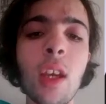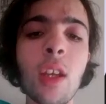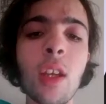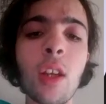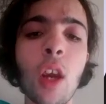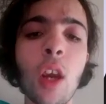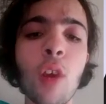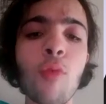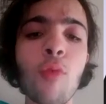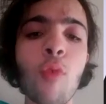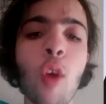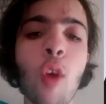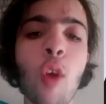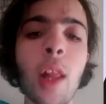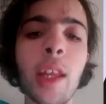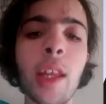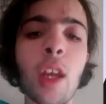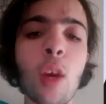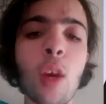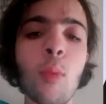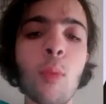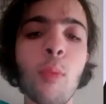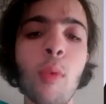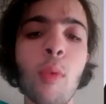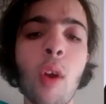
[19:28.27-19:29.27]
O'Reilly,
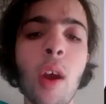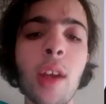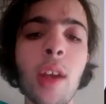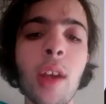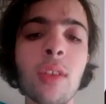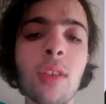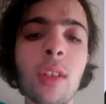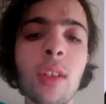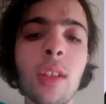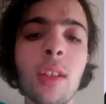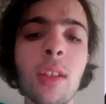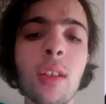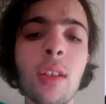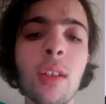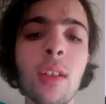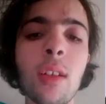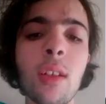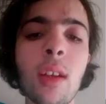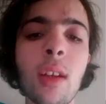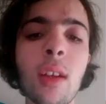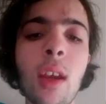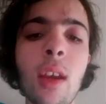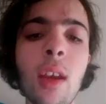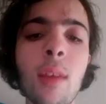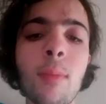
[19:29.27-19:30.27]
O'Brien, so
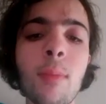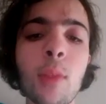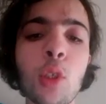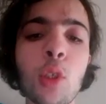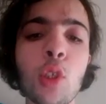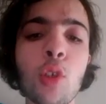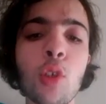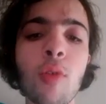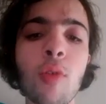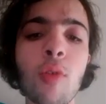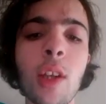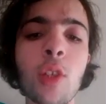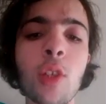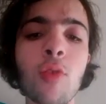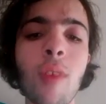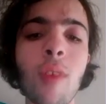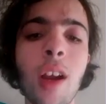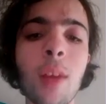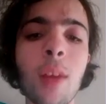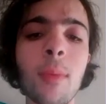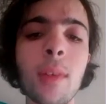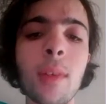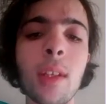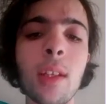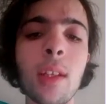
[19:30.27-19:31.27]
mature age
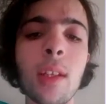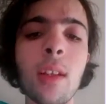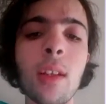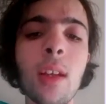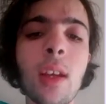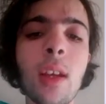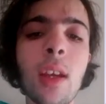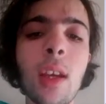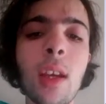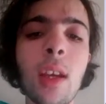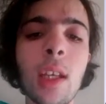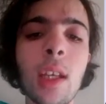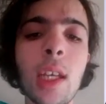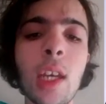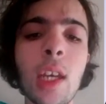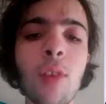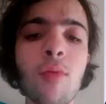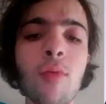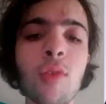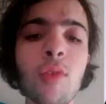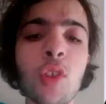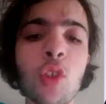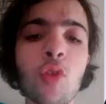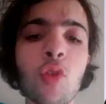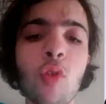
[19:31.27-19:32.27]
ruckman in
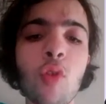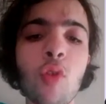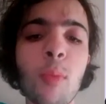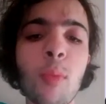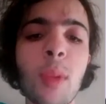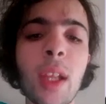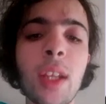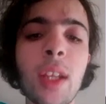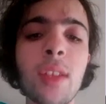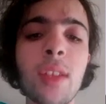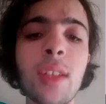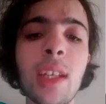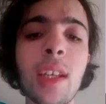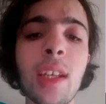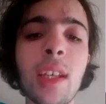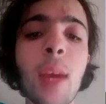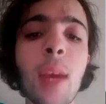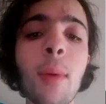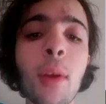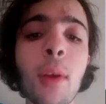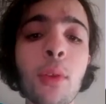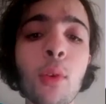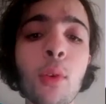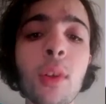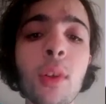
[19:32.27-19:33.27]
Kieran Shawn played his second game.
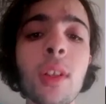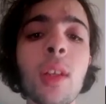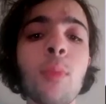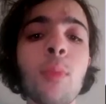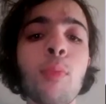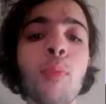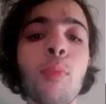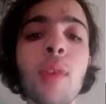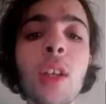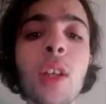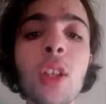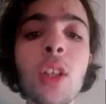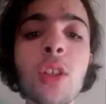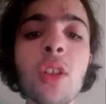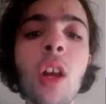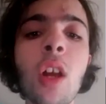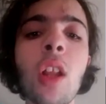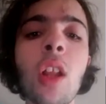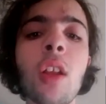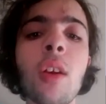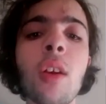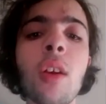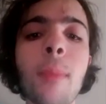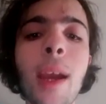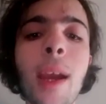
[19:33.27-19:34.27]
I thought he did pretty
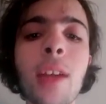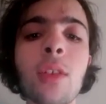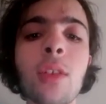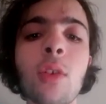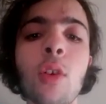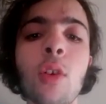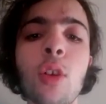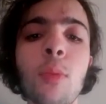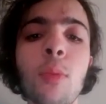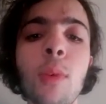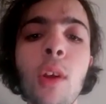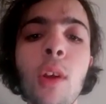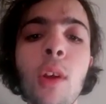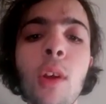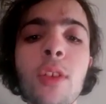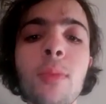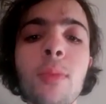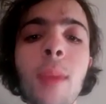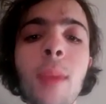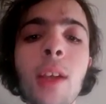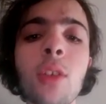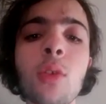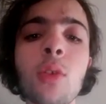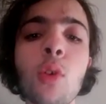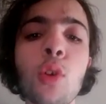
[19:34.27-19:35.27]
solid on Max Gordon, to be honest.
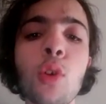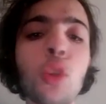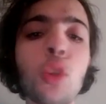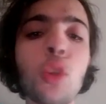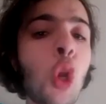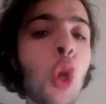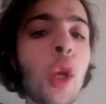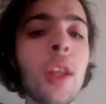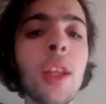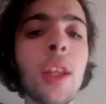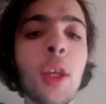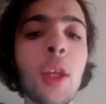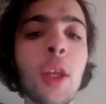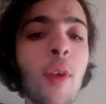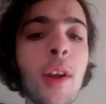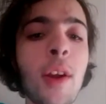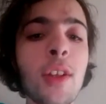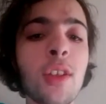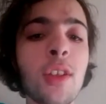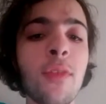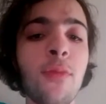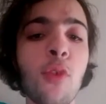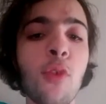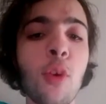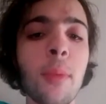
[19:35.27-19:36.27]
Max Gordon's not in the
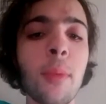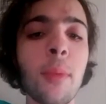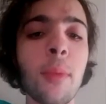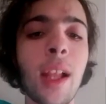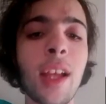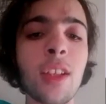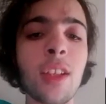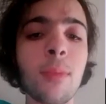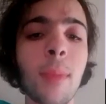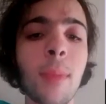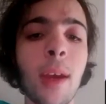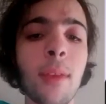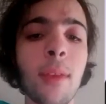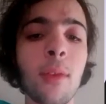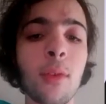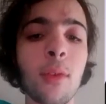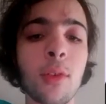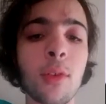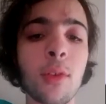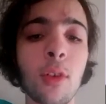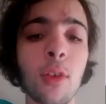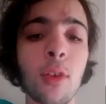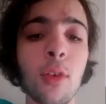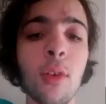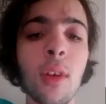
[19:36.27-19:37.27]
greatest of form the last month or
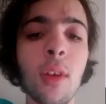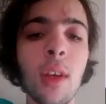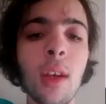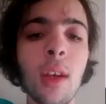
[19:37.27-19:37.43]
two.